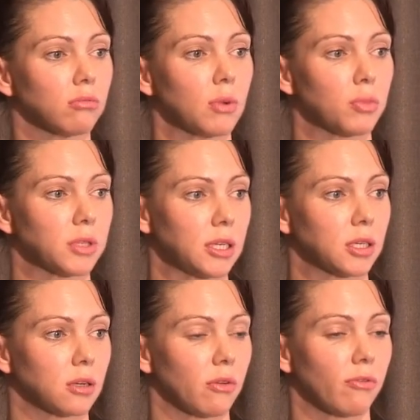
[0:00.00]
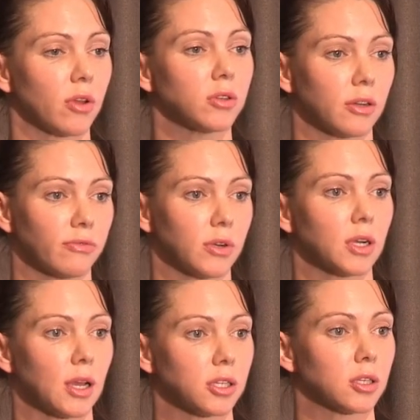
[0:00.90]
representative of those different
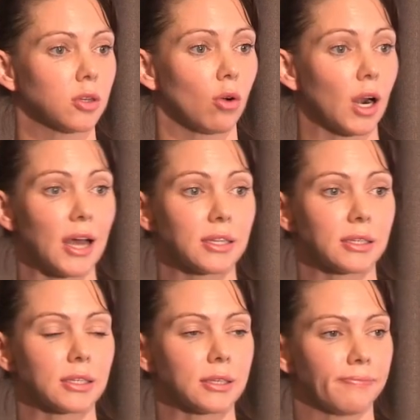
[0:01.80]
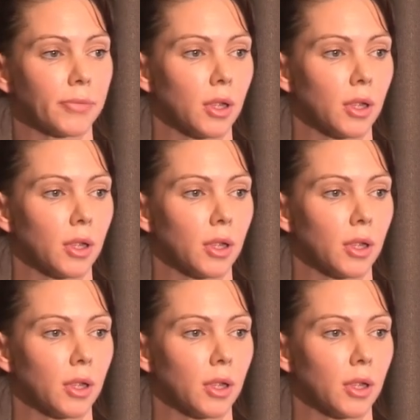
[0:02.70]
uh, stock classes.